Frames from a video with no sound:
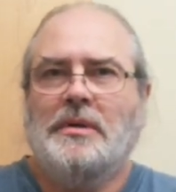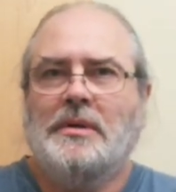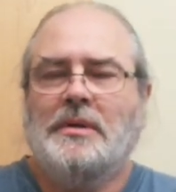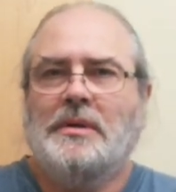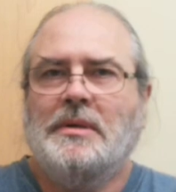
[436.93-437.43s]

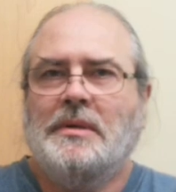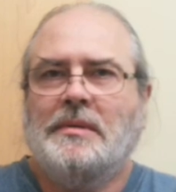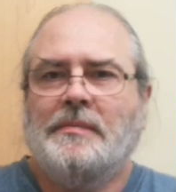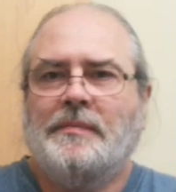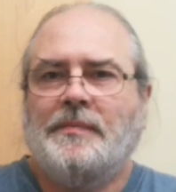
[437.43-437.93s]

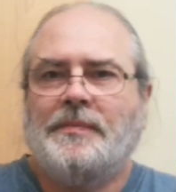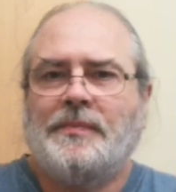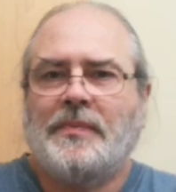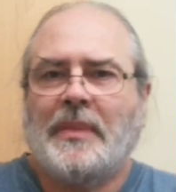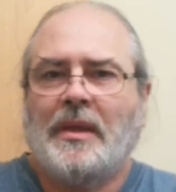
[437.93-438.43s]

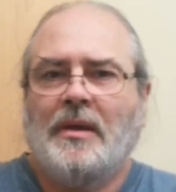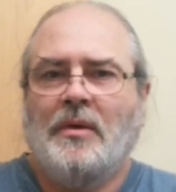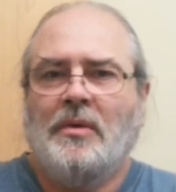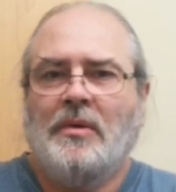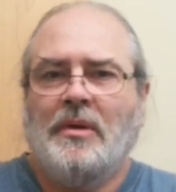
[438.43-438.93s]

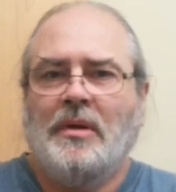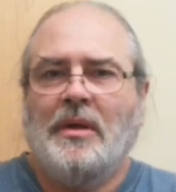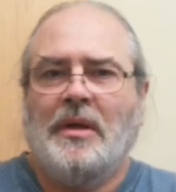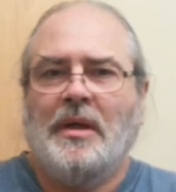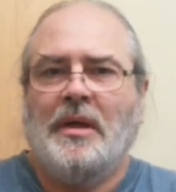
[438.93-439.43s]

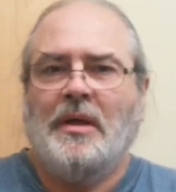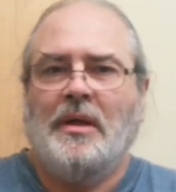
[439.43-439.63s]
Nobody speaks.